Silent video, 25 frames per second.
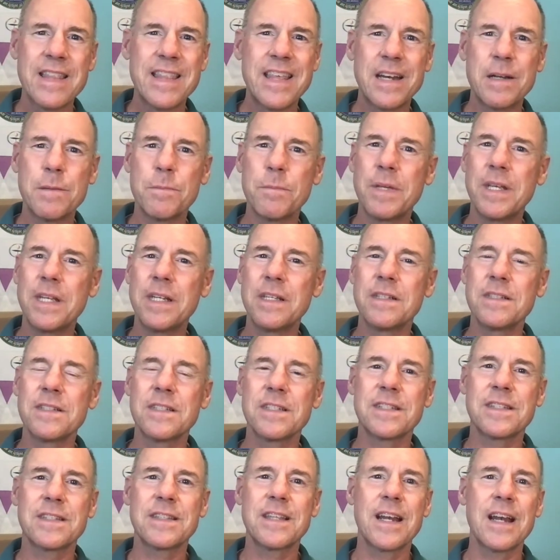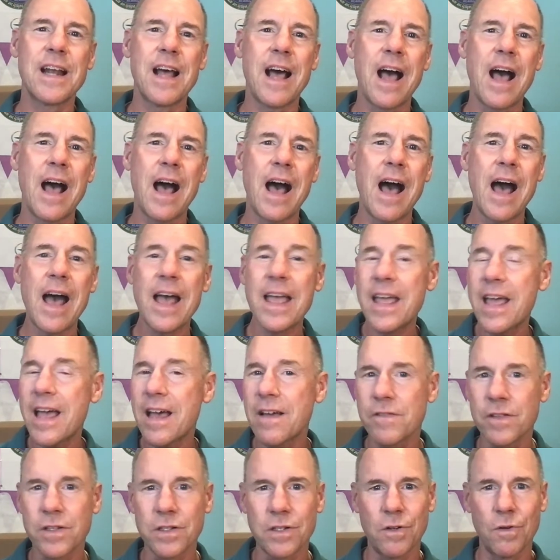then it means that I
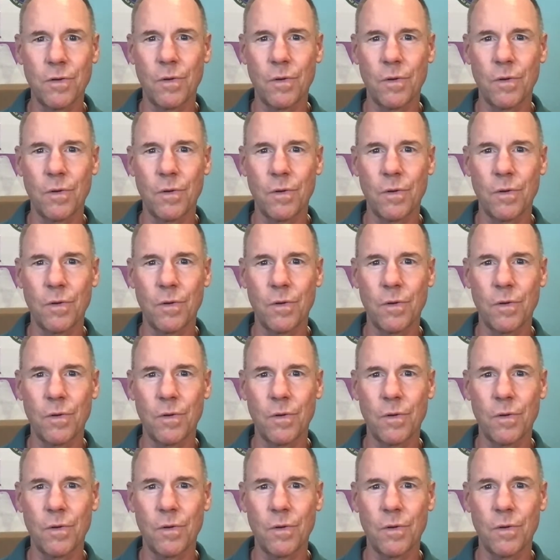haven't